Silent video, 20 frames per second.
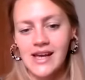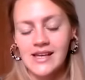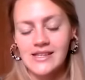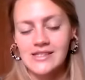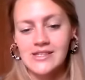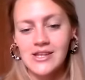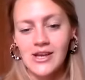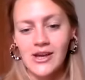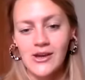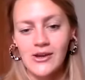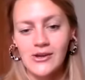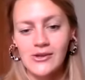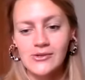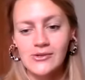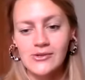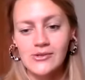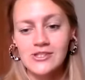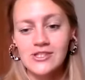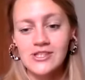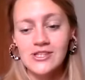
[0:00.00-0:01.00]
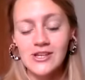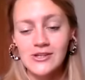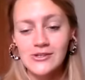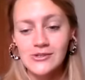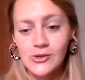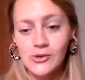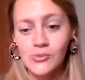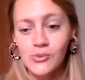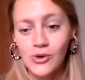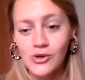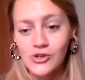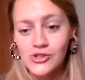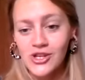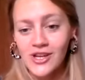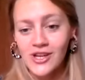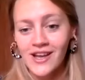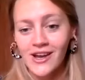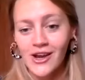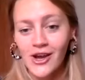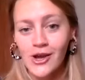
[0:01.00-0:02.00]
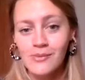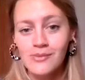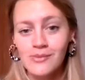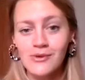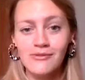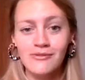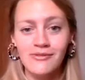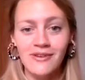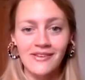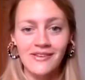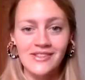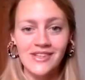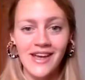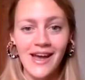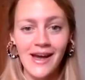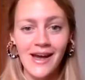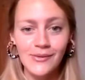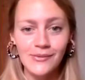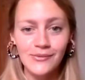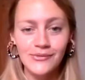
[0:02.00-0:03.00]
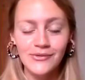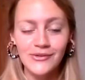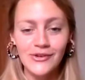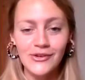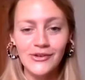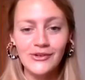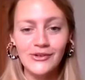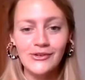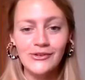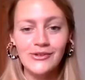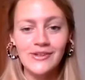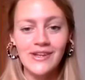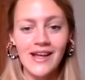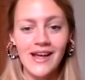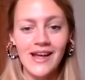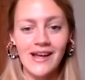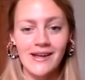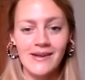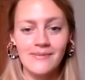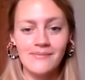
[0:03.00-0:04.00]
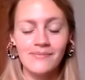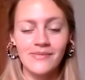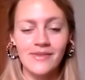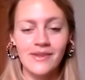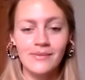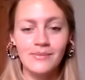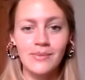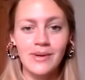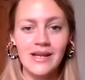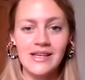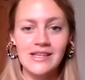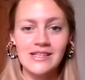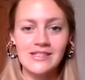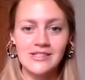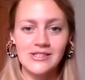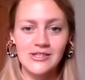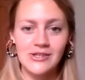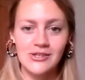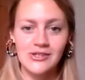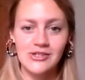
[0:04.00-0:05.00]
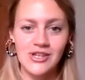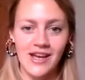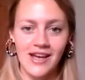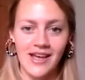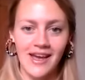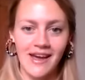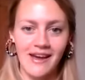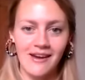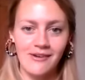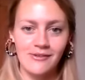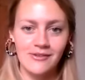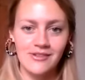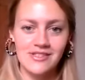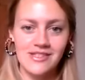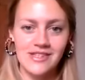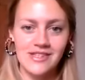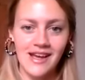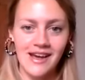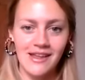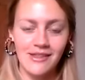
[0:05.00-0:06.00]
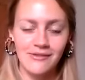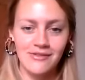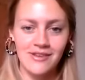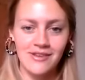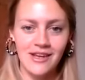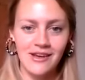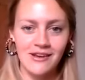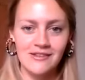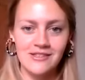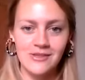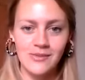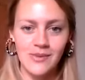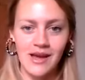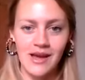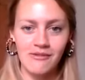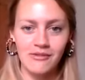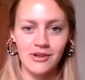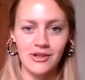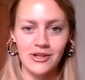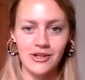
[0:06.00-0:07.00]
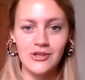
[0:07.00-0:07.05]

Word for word: So to those who are watching, I hope you found it helpful. Please do check out the other videos that we have on our